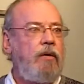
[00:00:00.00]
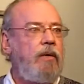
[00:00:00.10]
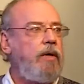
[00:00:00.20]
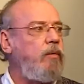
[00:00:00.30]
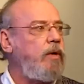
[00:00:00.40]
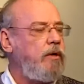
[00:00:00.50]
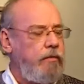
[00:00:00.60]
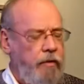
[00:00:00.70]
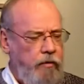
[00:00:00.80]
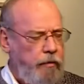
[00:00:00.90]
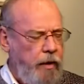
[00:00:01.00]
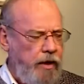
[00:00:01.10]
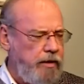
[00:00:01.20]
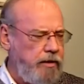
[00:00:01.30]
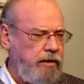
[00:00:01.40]
where
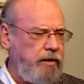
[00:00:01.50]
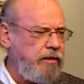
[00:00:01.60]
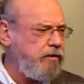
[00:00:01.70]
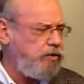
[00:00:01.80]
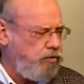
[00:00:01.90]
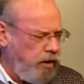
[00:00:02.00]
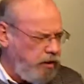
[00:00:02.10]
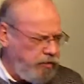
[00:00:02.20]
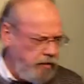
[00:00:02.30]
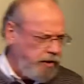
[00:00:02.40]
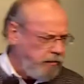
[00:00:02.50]
Paul, you know, struggles